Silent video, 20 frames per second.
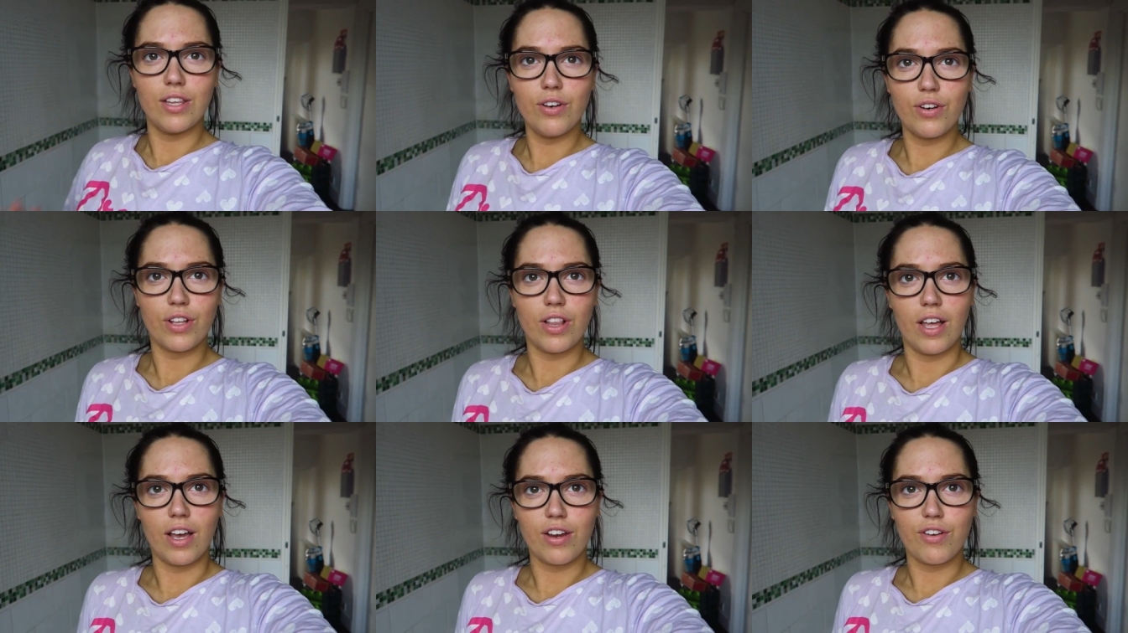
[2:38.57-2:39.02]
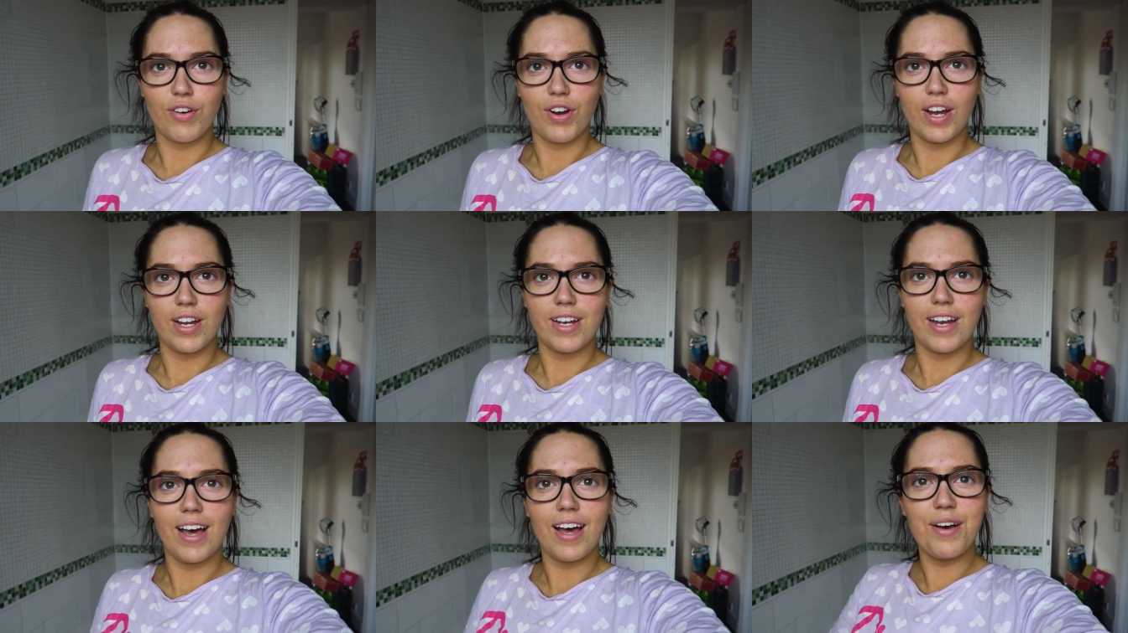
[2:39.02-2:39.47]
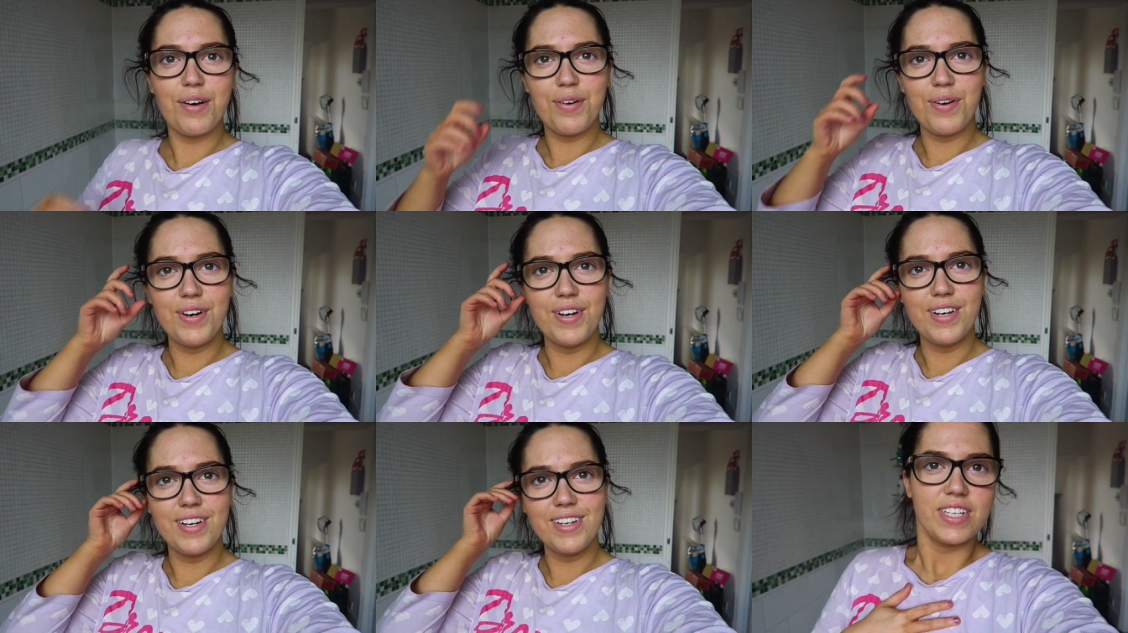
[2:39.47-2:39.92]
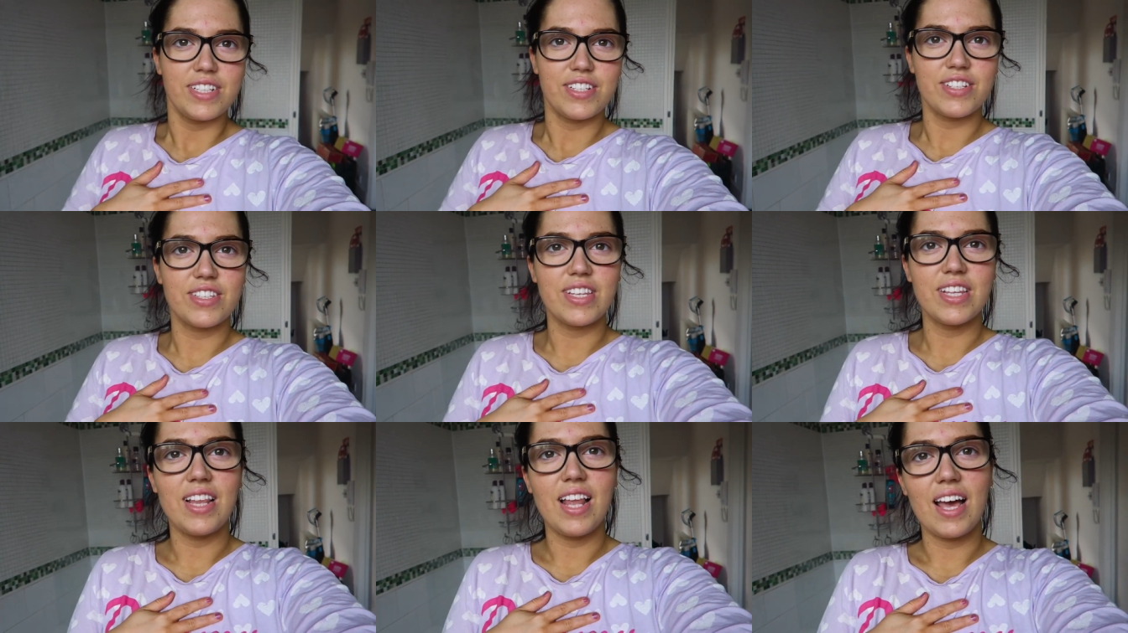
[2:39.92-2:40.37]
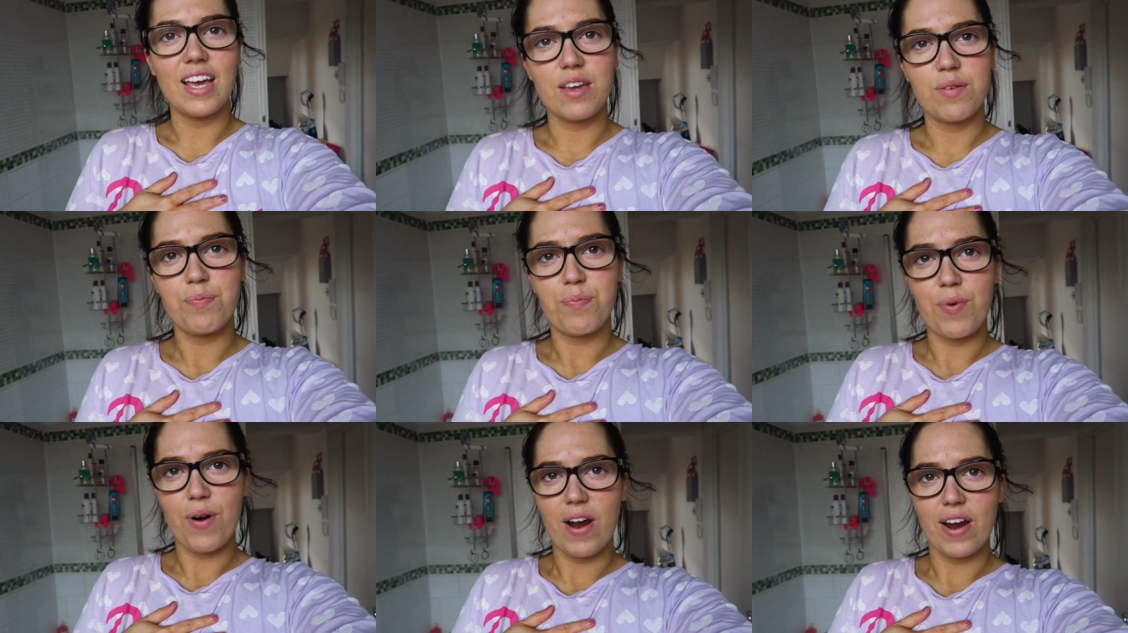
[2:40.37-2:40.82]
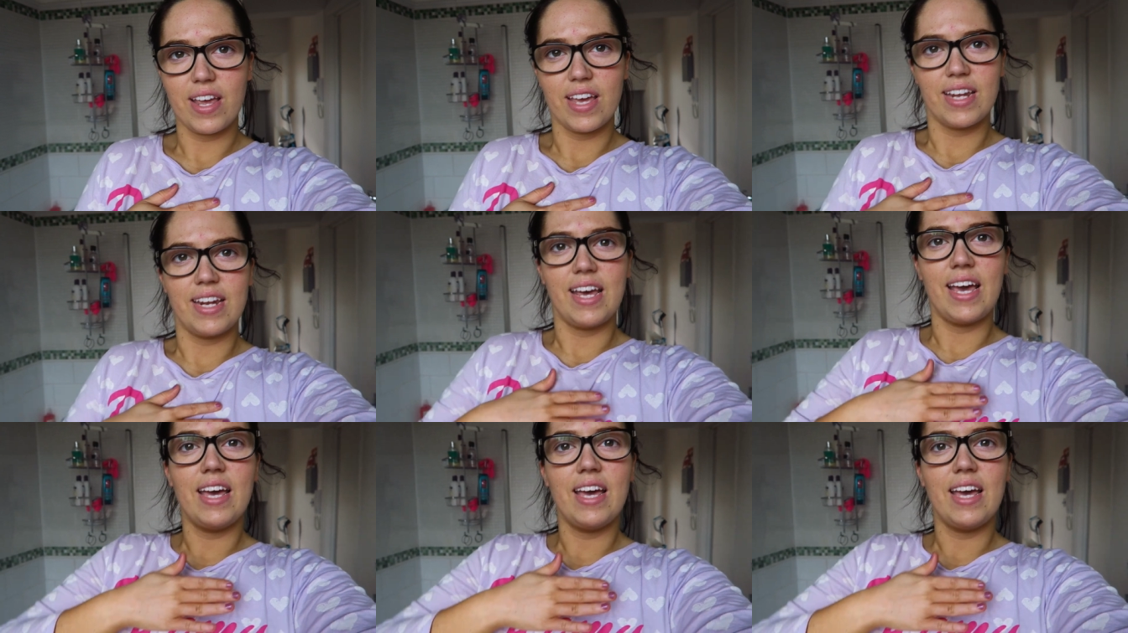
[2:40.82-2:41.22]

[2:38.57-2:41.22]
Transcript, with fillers: look like right now. It doesn't like brighten